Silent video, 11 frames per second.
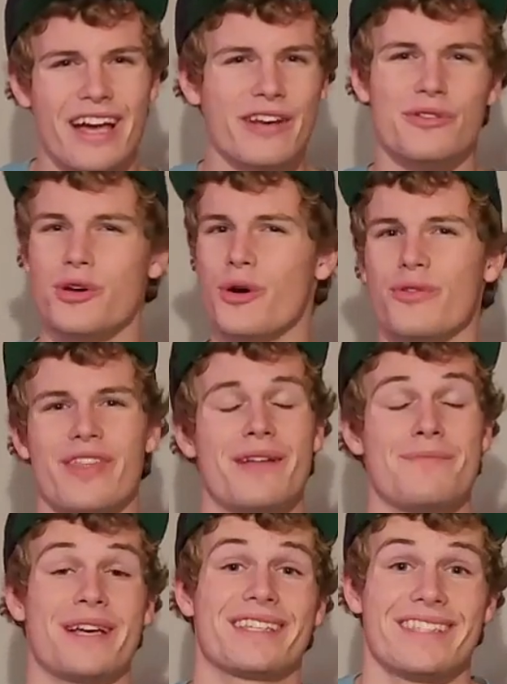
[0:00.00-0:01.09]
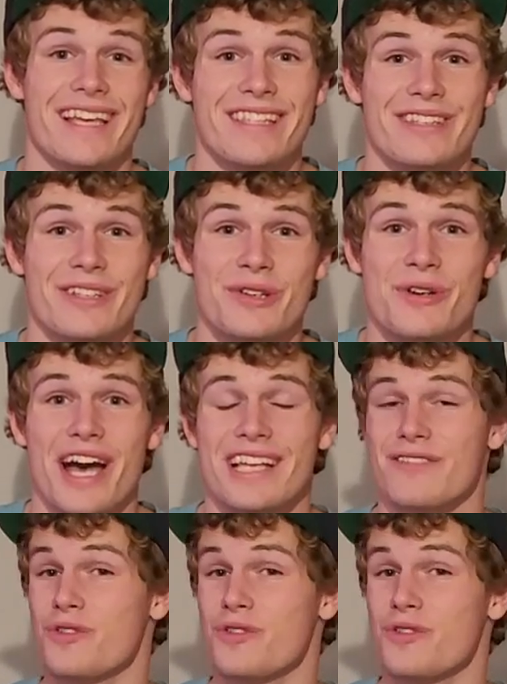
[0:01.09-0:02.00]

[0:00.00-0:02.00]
I don't know if that makes sense to you guys,